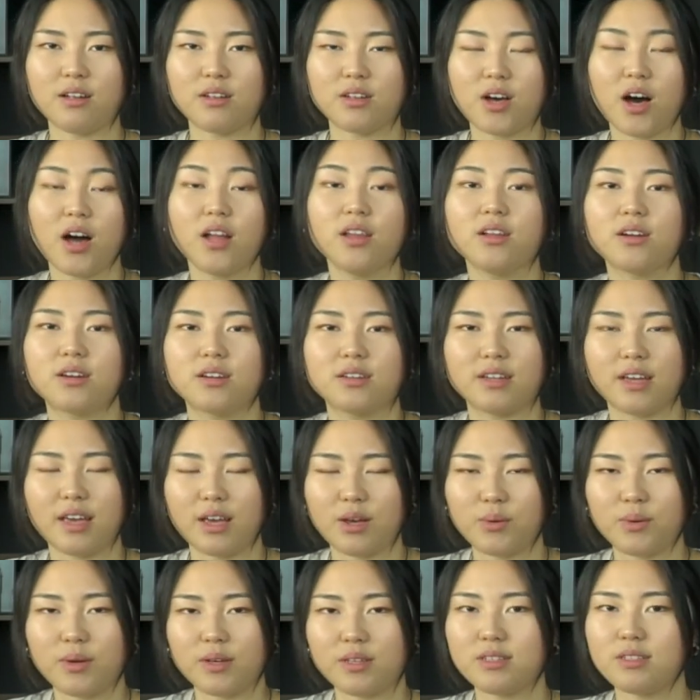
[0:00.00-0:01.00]
colored
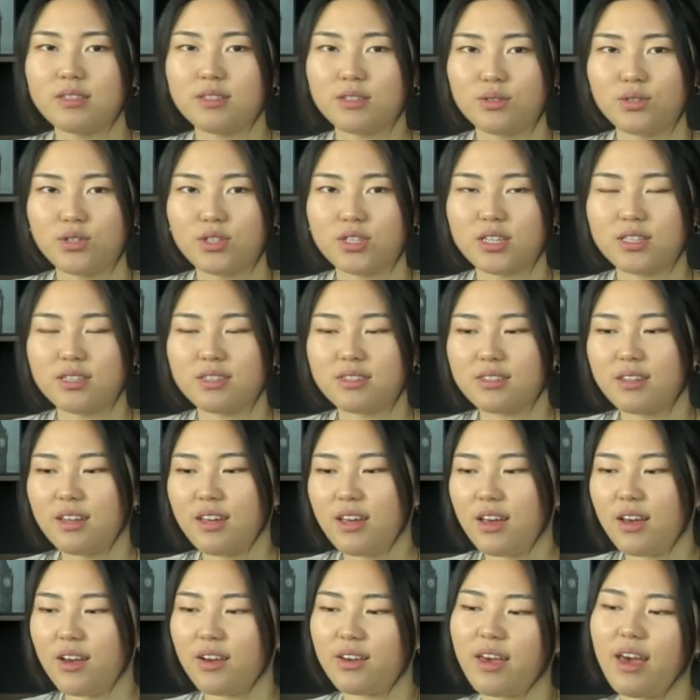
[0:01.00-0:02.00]
aqueous solutions,
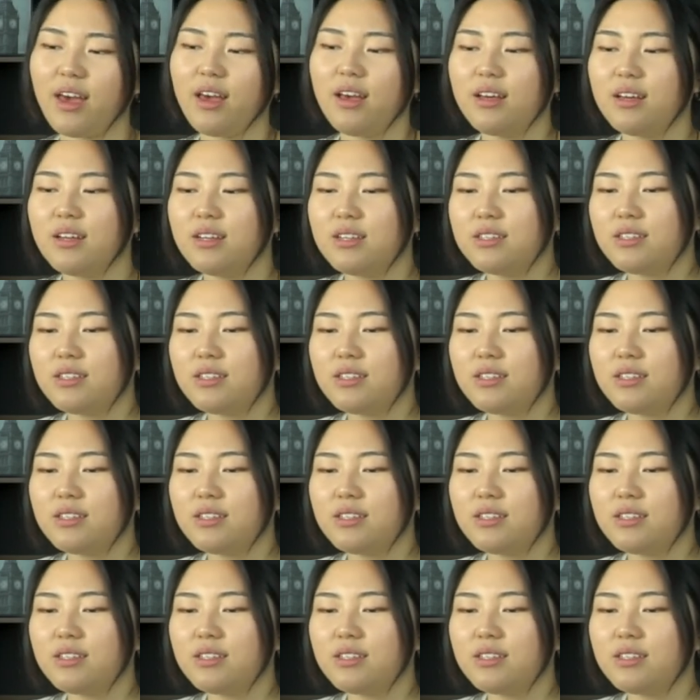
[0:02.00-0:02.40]
okay?